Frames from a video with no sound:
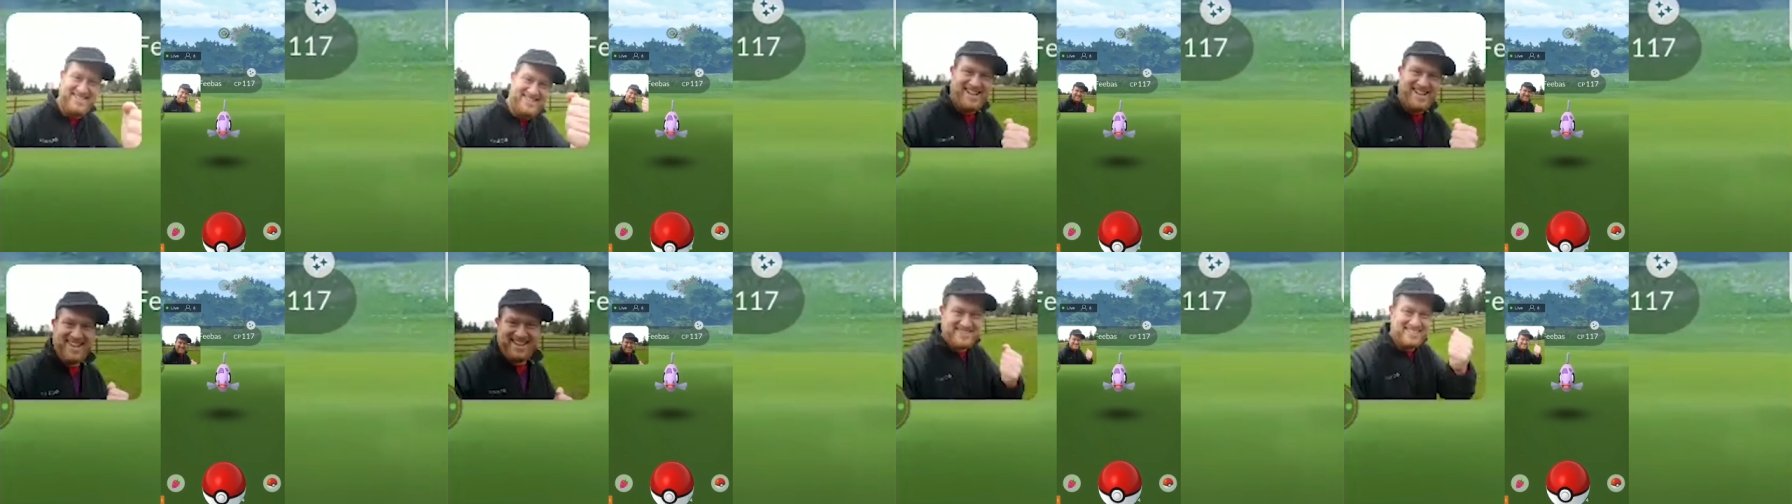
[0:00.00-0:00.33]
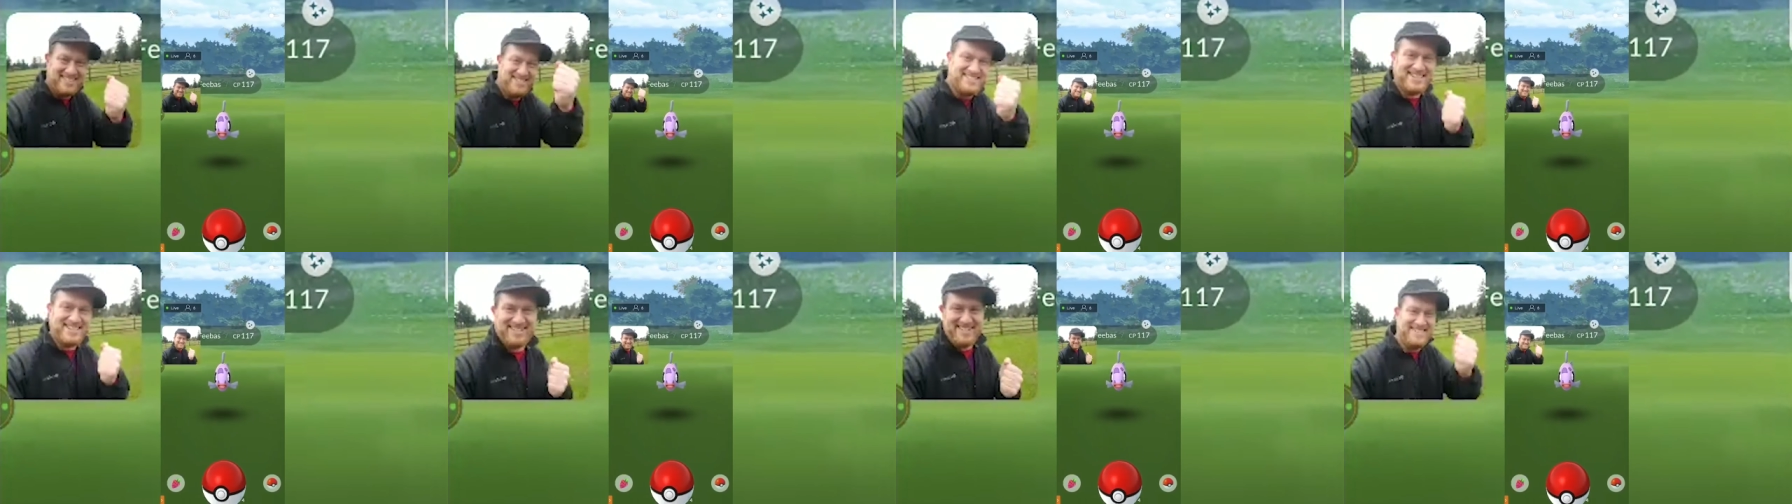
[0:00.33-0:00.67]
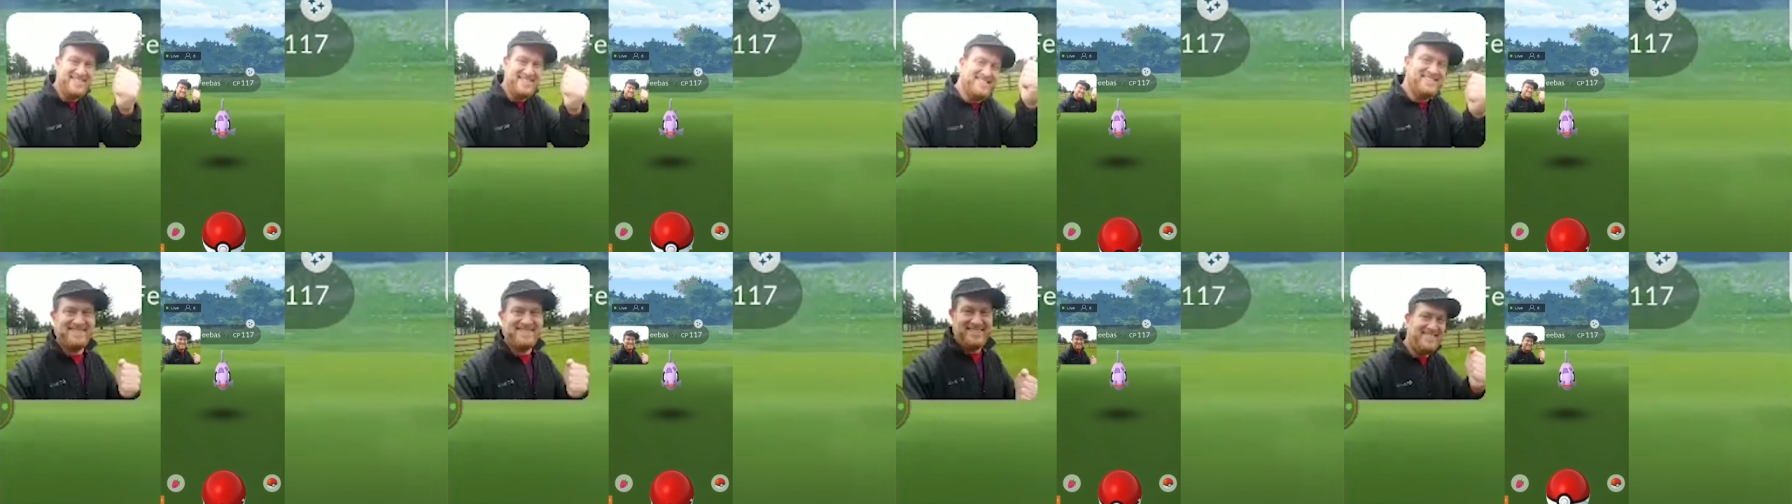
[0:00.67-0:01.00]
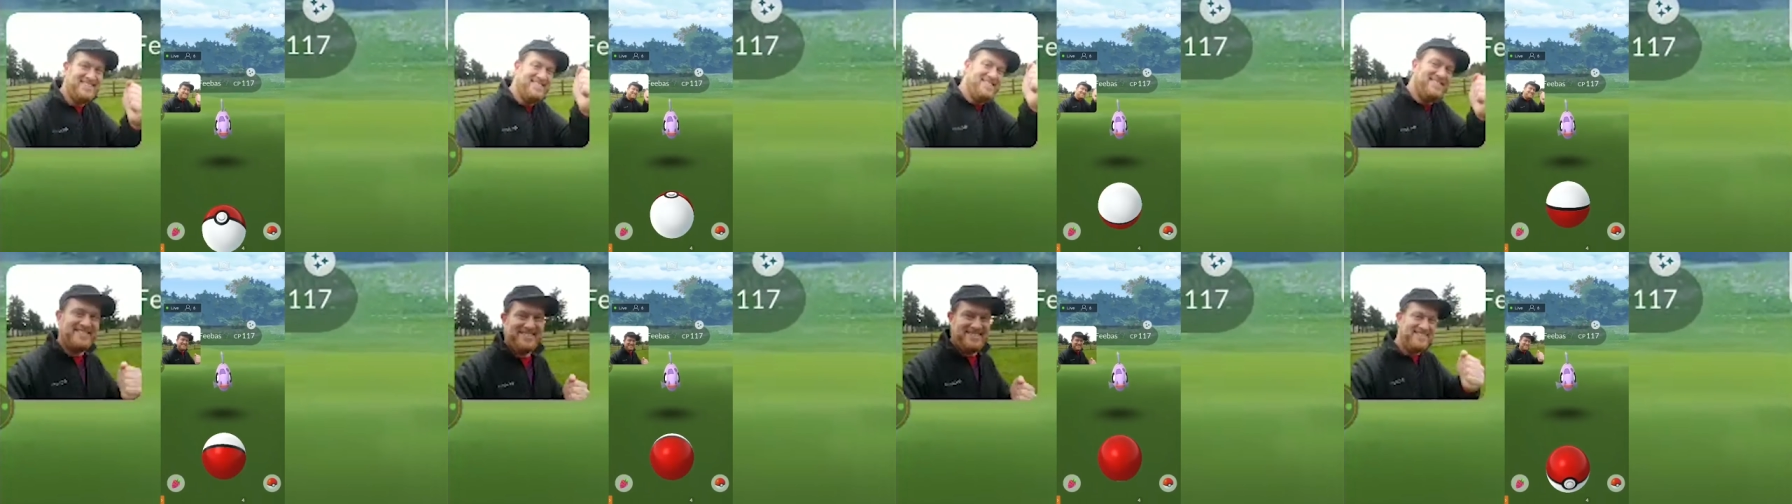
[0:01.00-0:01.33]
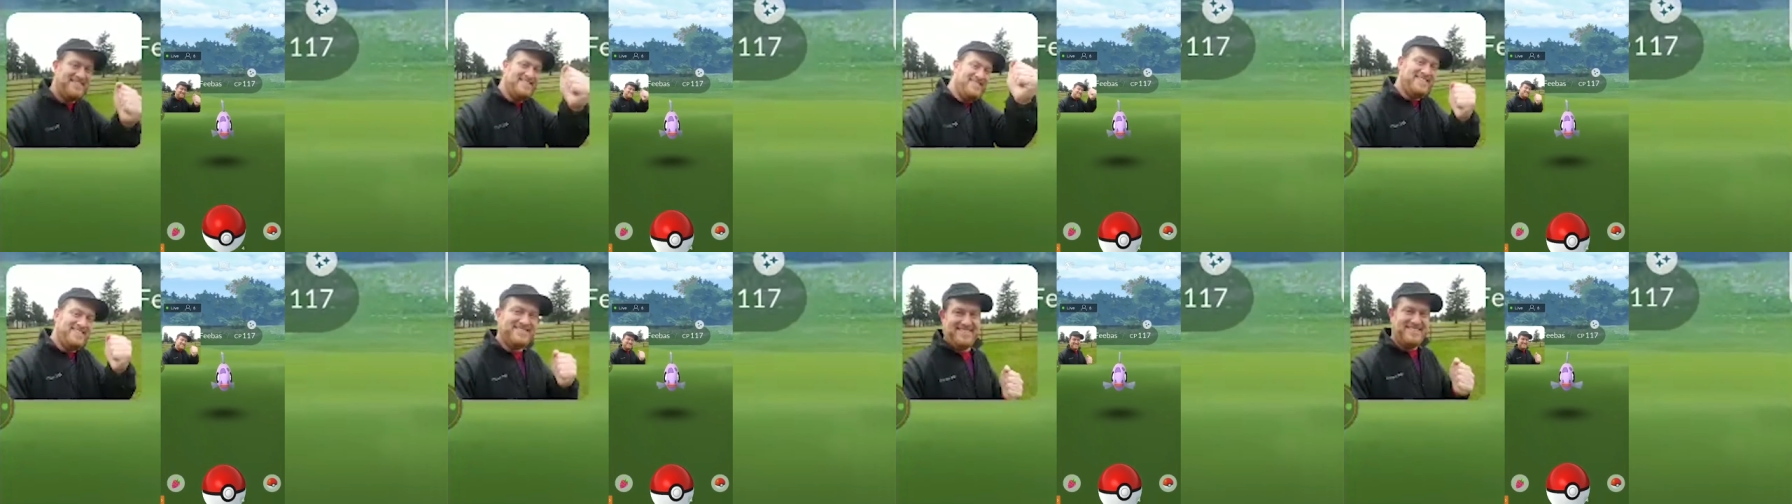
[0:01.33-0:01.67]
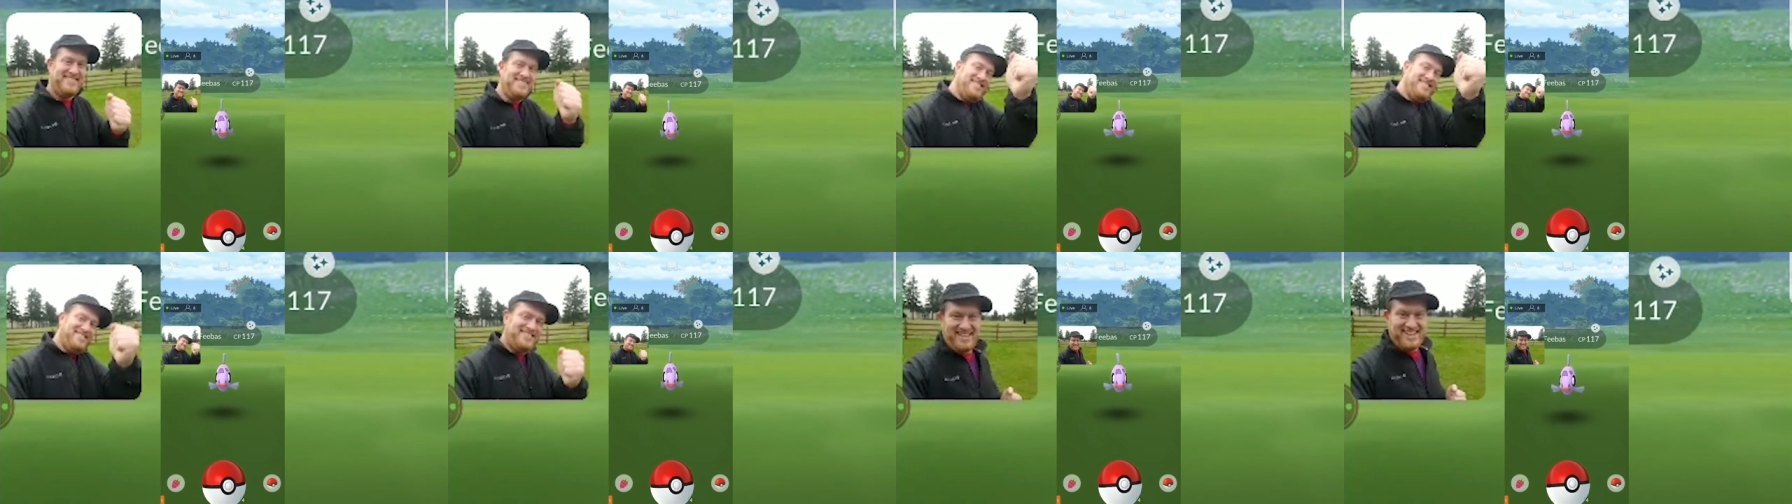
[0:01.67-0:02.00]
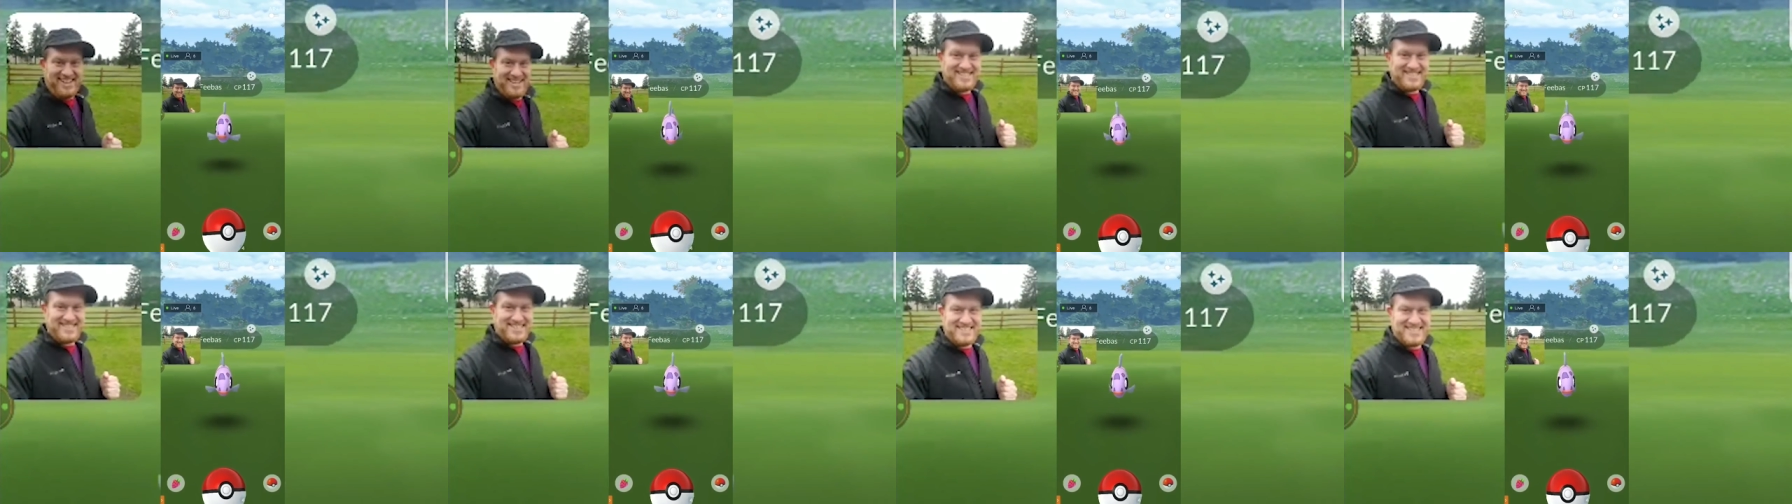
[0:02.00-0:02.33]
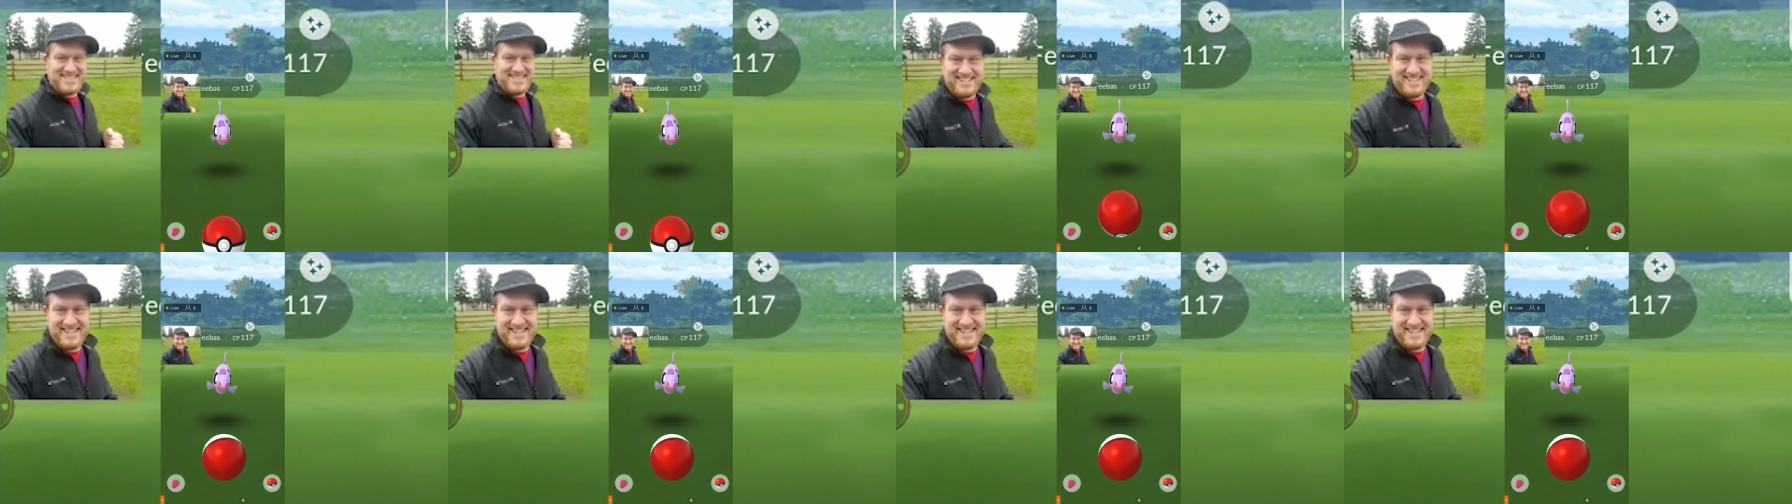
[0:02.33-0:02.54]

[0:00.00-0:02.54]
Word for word: Yes! Ludo luck. Yes!